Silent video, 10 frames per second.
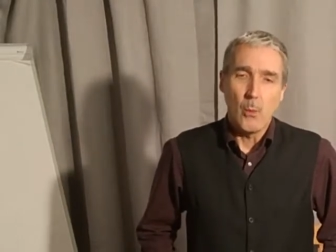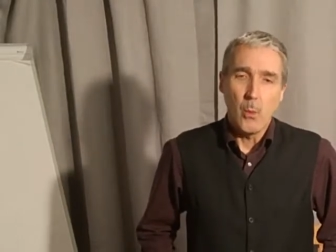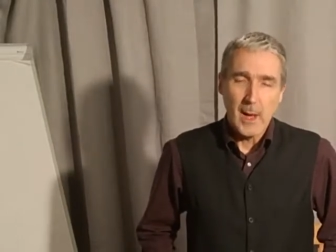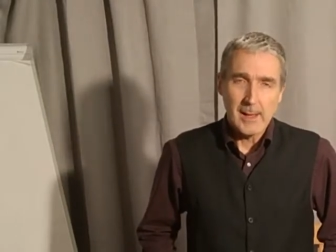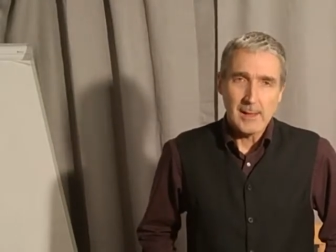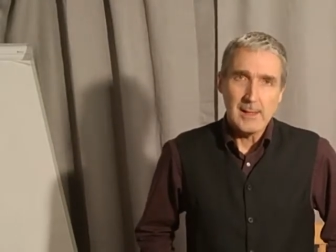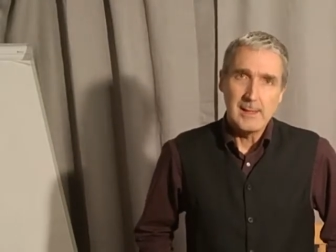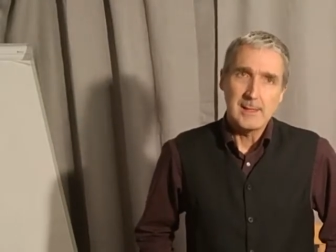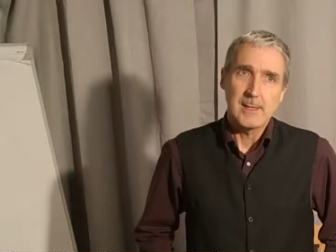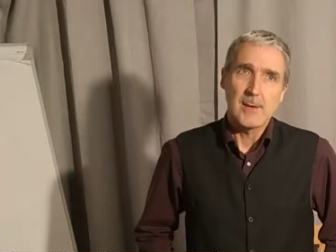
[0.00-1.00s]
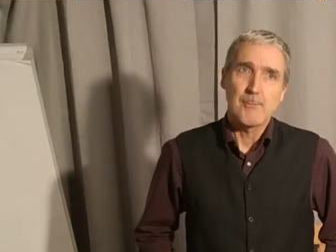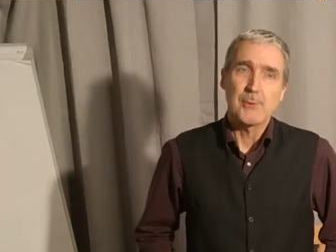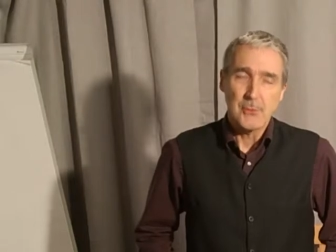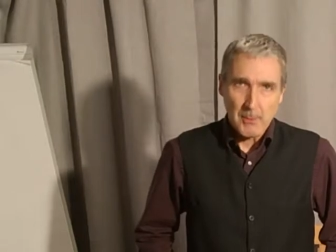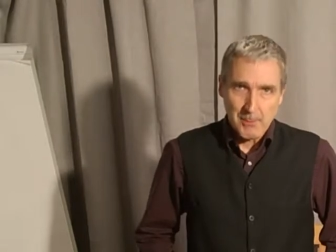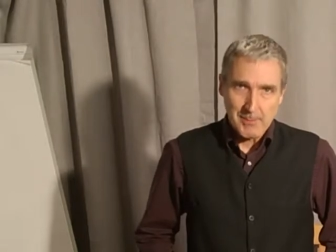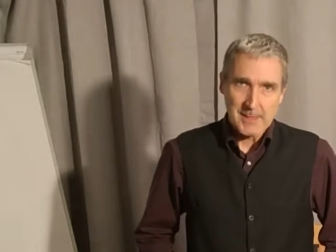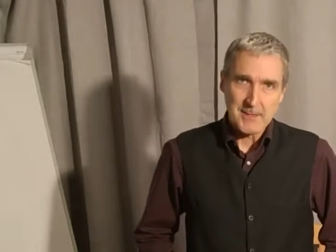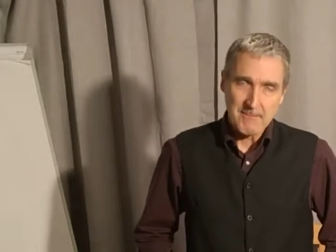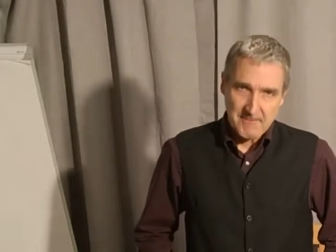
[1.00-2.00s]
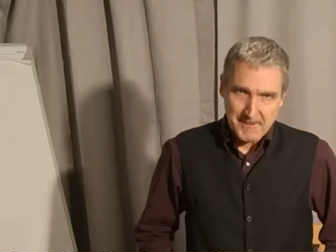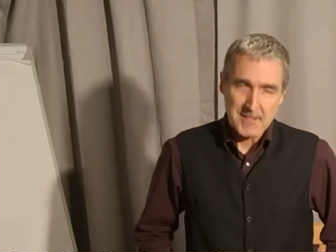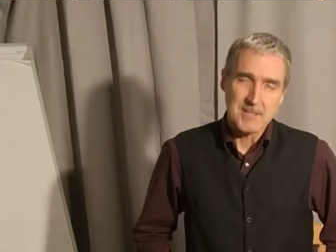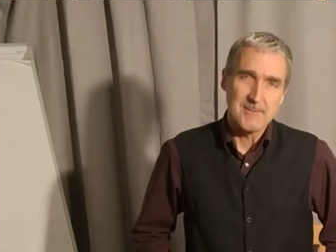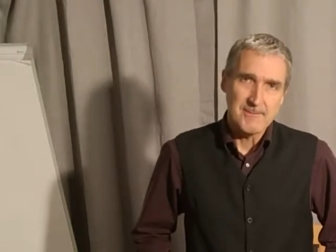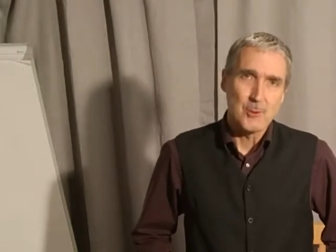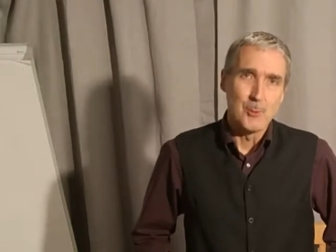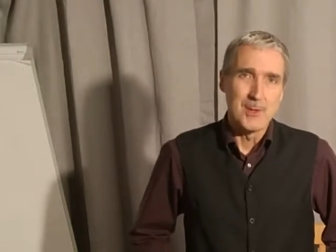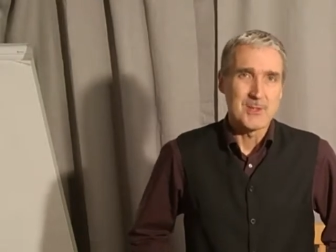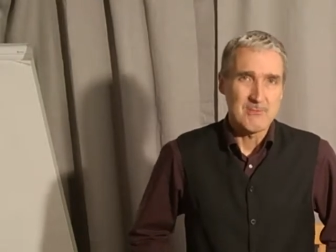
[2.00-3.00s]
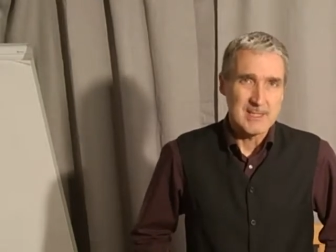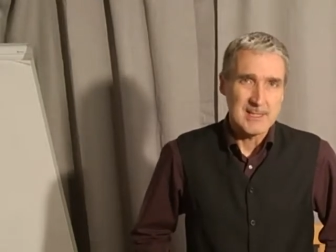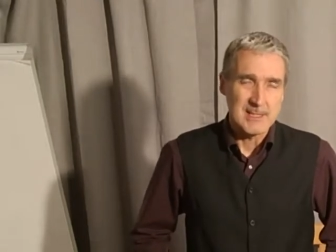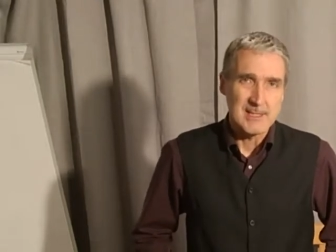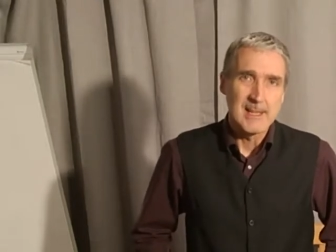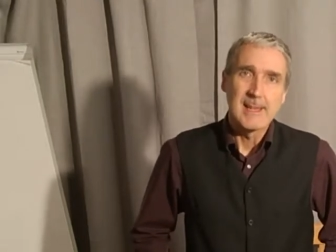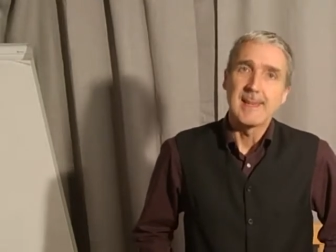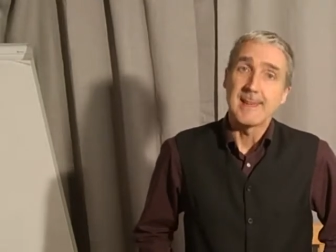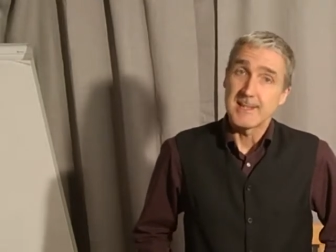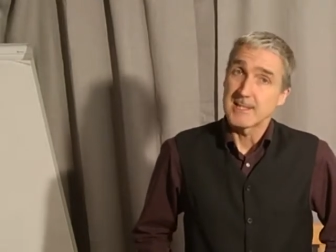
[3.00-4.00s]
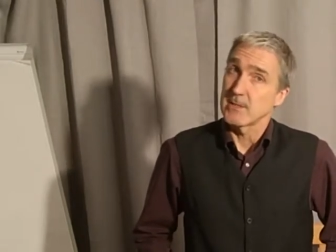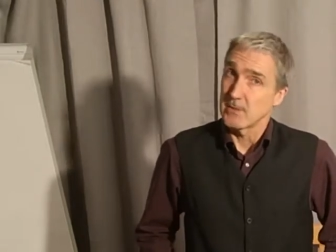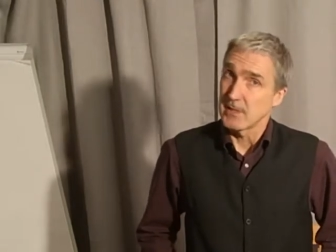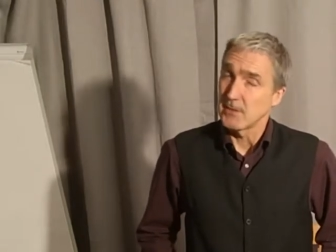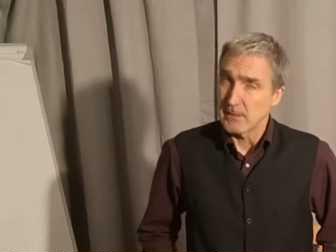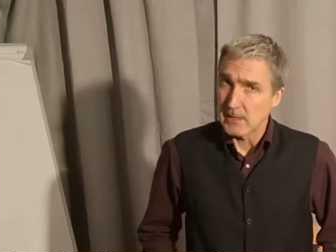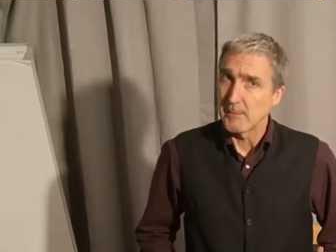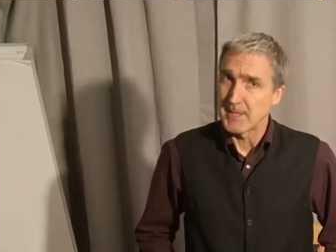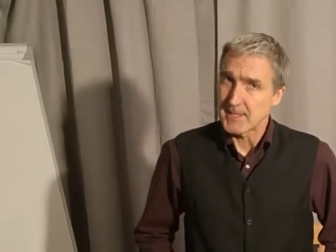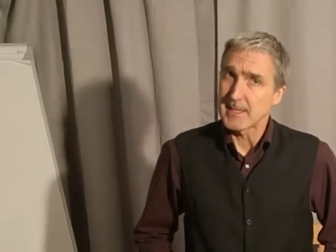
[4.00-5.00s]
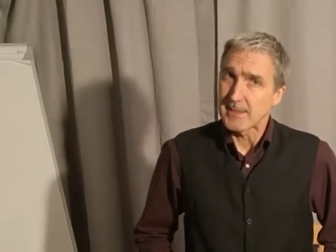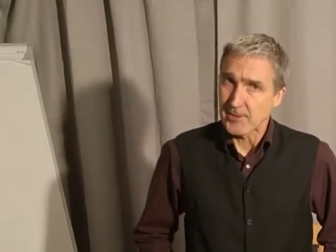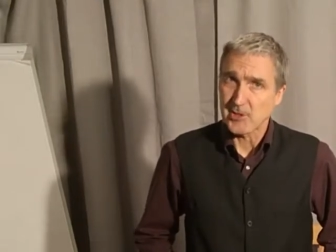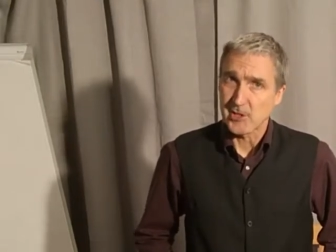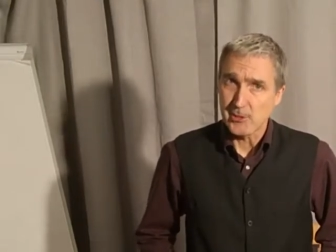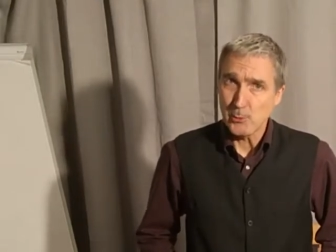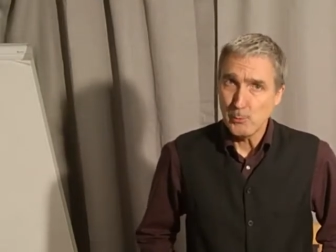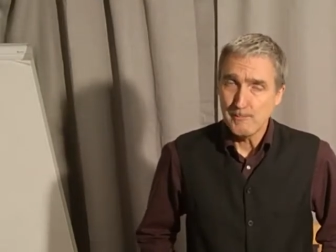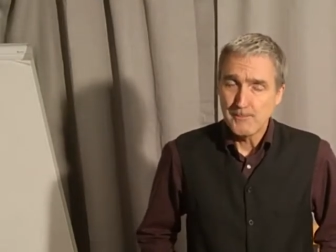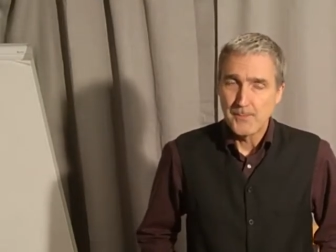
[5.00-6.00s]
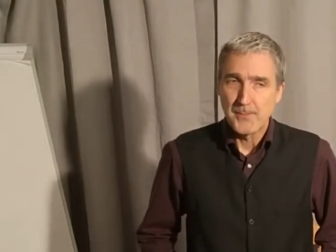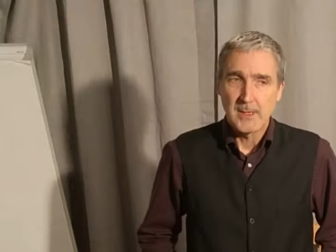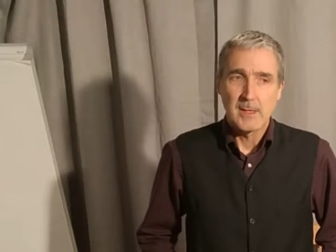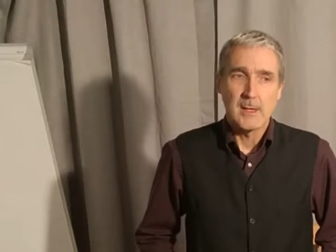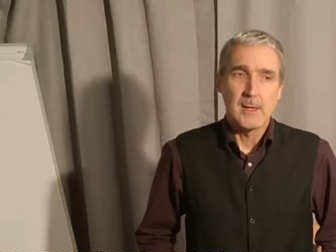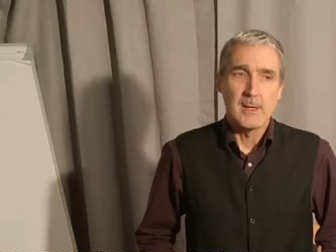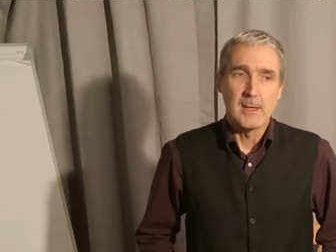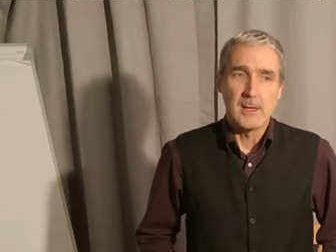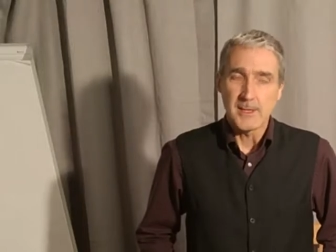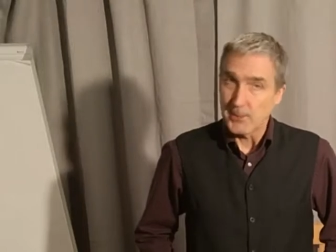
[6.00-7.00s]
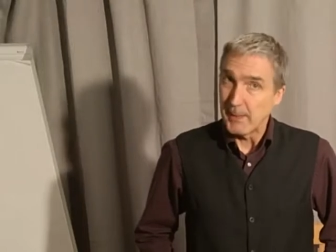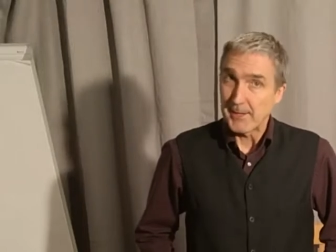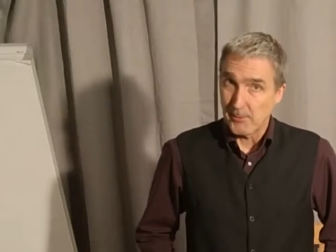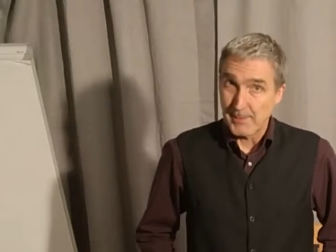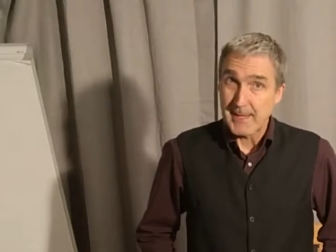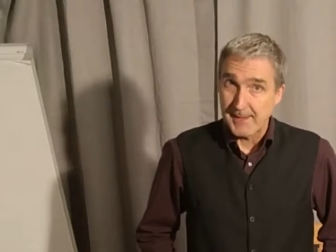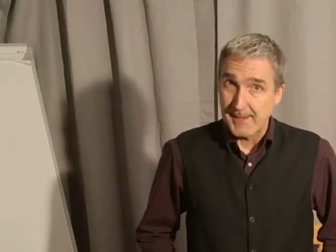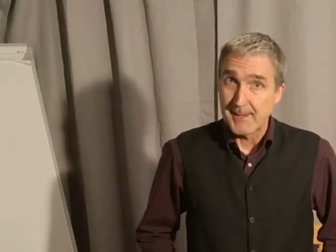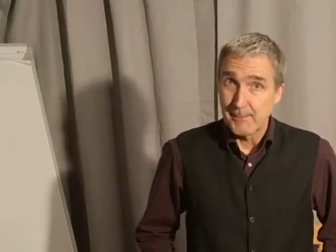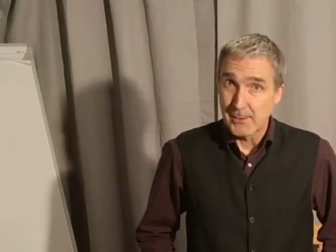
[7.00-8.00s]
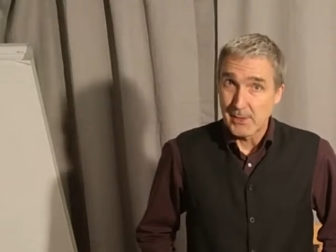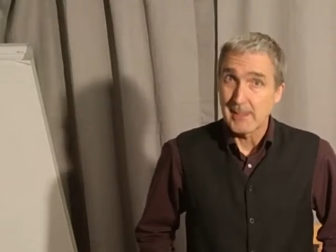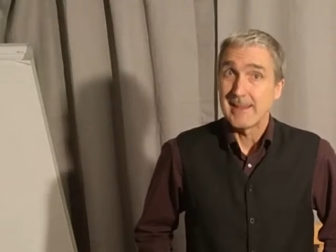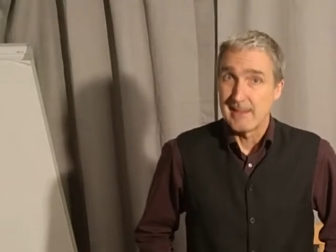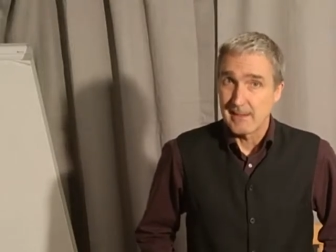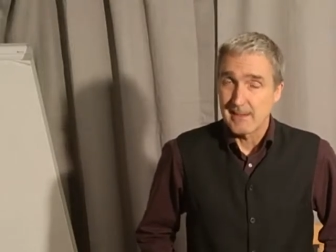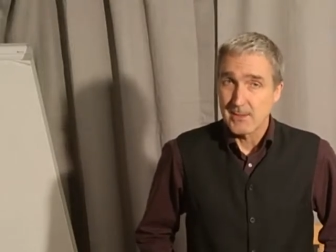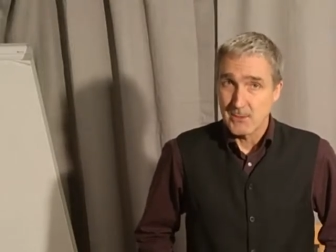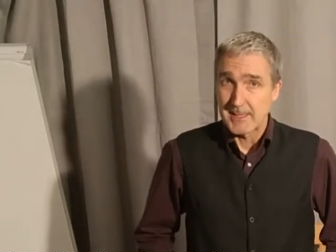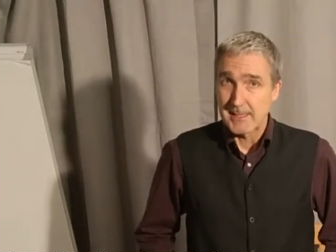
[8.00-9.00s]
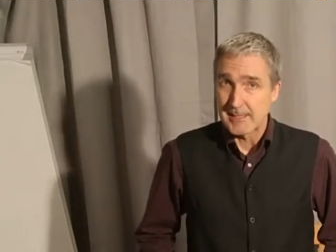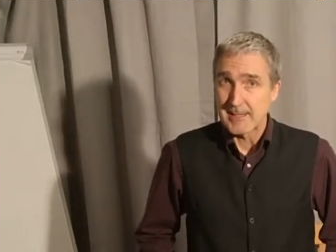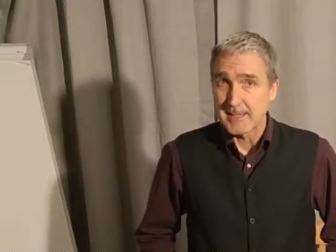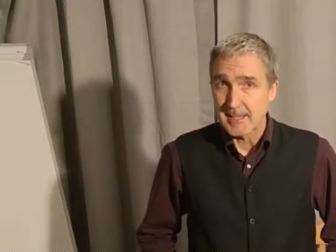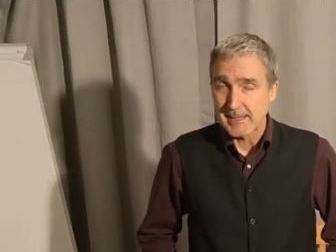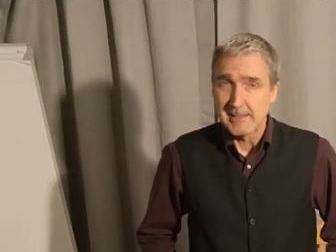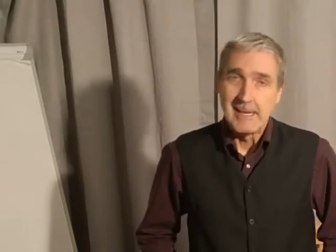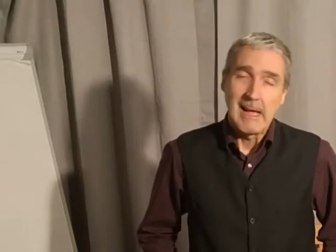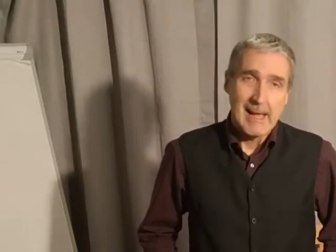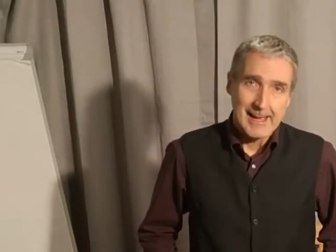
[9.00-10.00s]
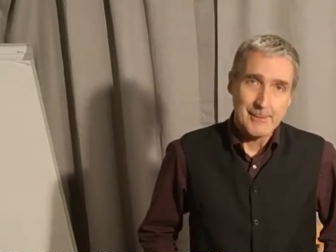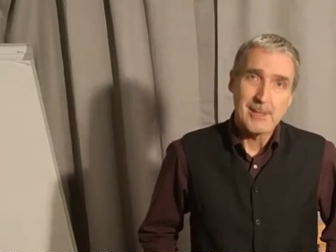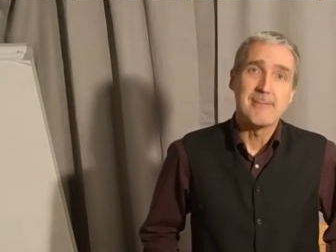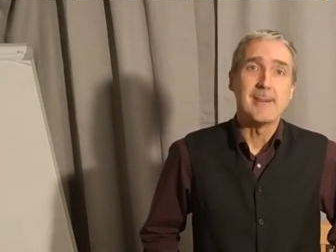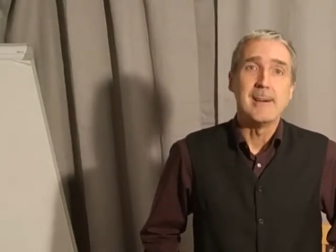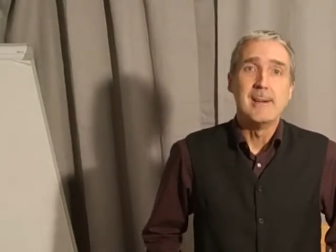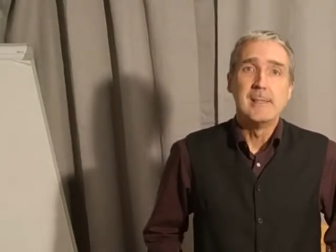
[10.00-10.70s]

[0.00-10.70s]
Well, probably the first and foremost reason is so that you can come and see the show. Uh, you may not be in Edinburgh in 2019. However,